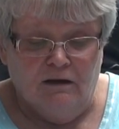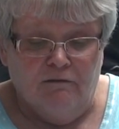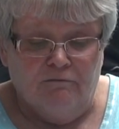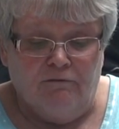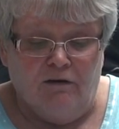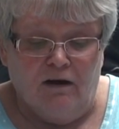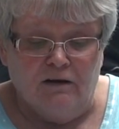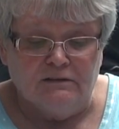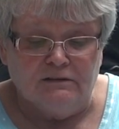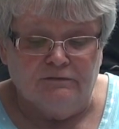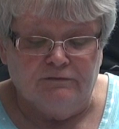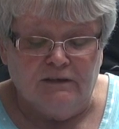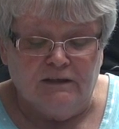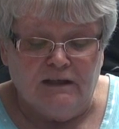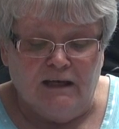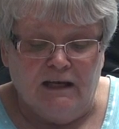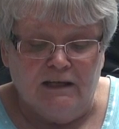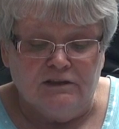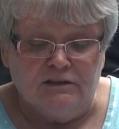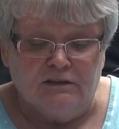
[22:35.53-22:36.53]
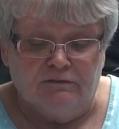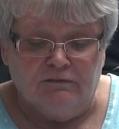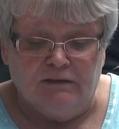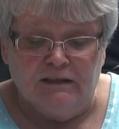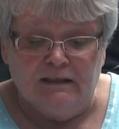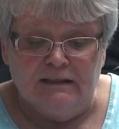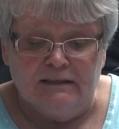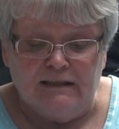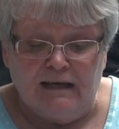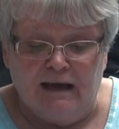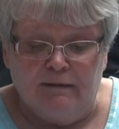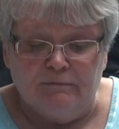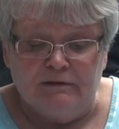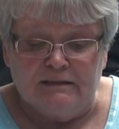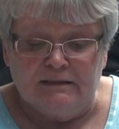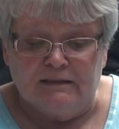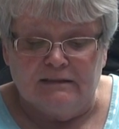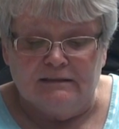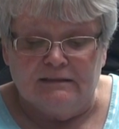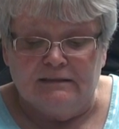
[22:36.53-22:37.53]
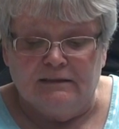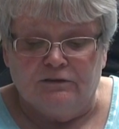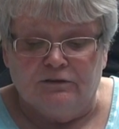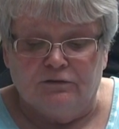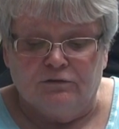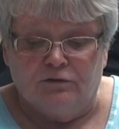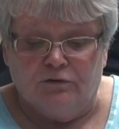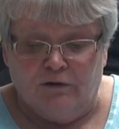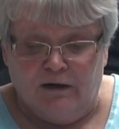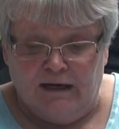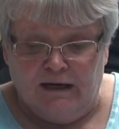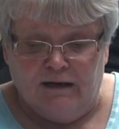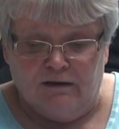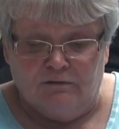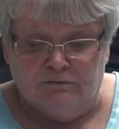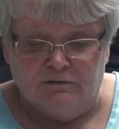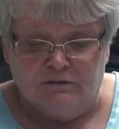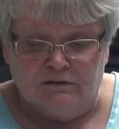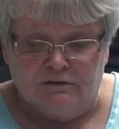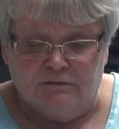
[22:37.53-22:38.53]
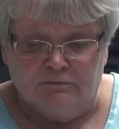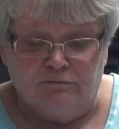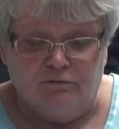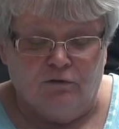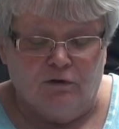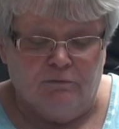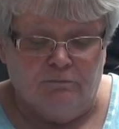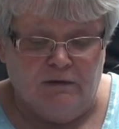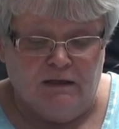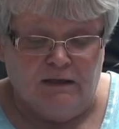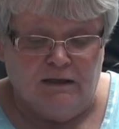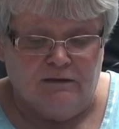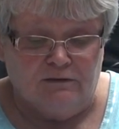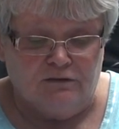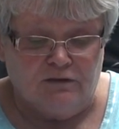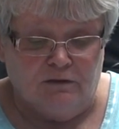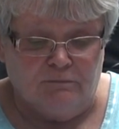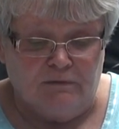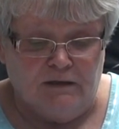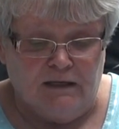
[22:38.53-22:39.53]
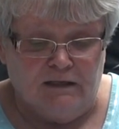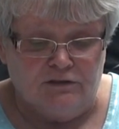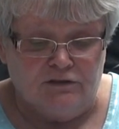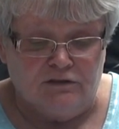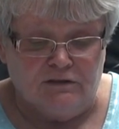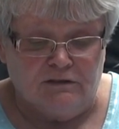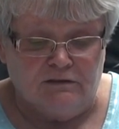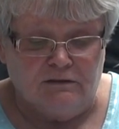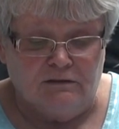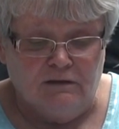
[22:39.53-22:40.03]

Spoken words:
Falsification of any time is considered grounds for immediate termination.